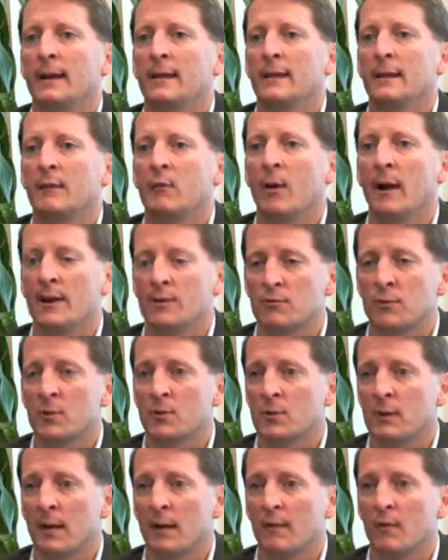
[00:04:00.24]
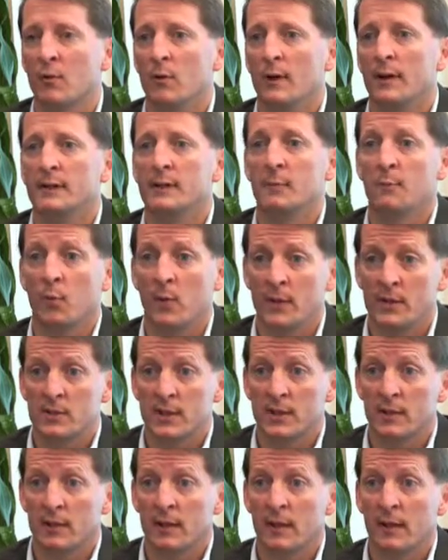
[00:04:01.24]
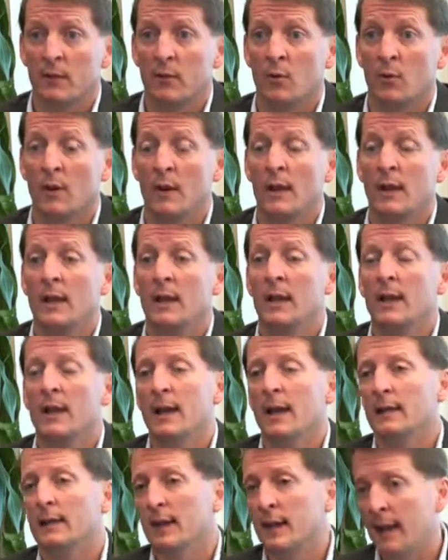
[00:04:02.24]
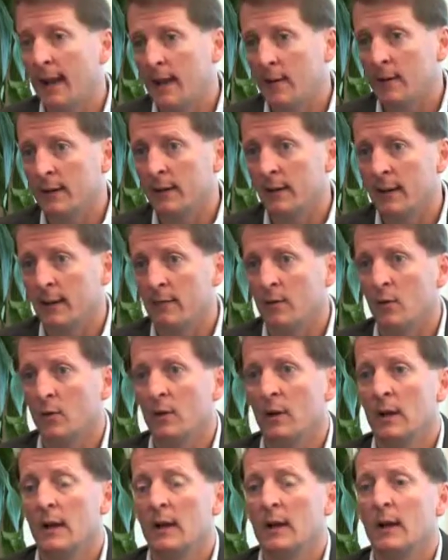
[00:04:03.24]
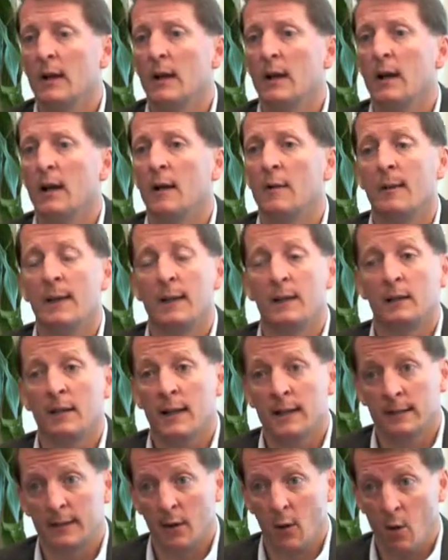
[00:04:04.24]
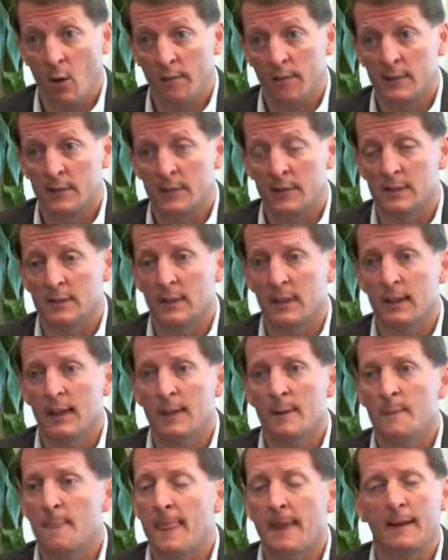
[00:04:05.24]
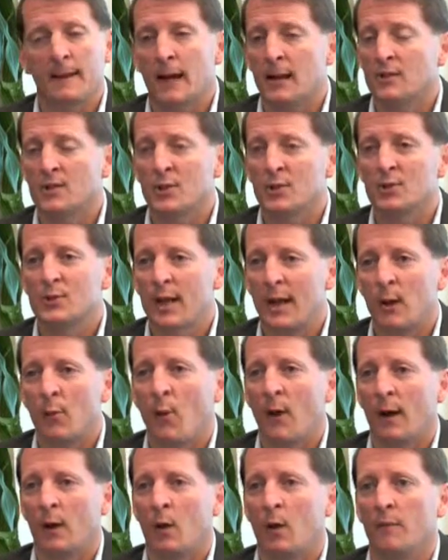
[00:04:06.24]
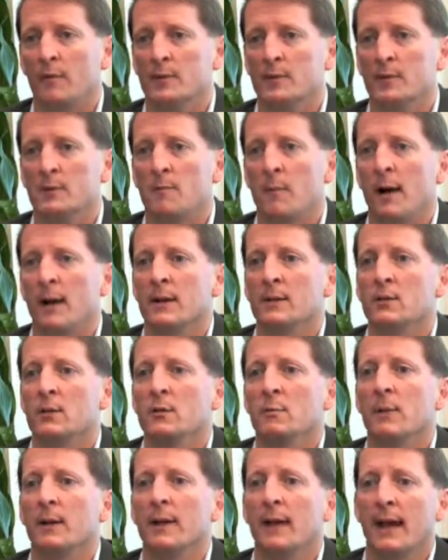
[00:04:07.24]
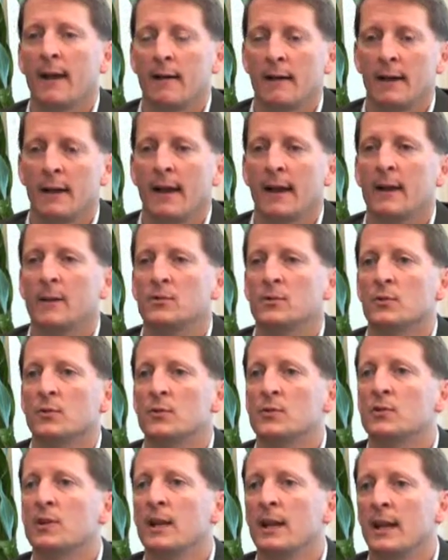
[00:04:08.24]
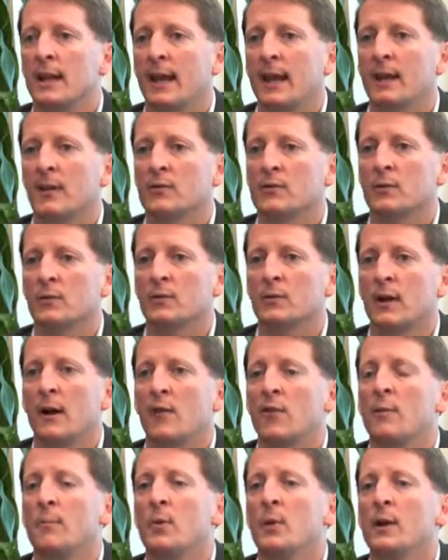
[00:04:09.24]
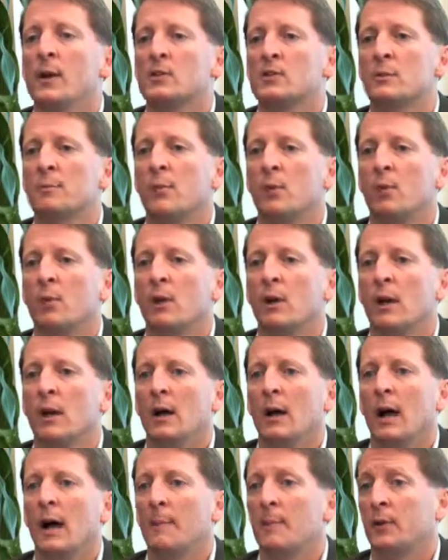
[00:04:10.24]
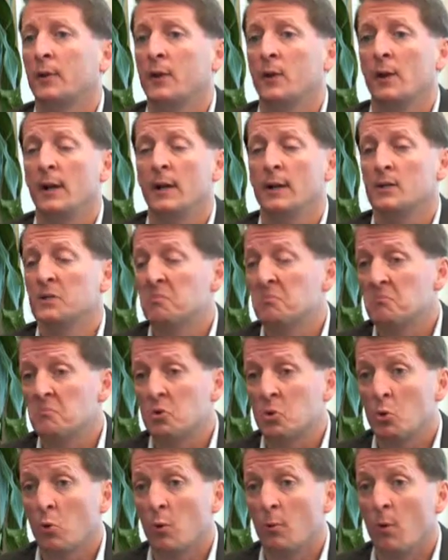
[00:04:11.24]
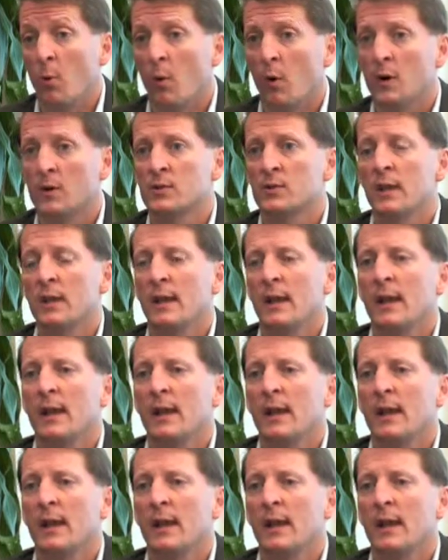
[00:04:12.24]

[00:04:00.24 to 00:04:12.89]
at the grassroots level, at the precinct level, at the county level, in elected offices. Not just statewide offices, mind you, but county councils, city councils, other municipal opportunities, school boards.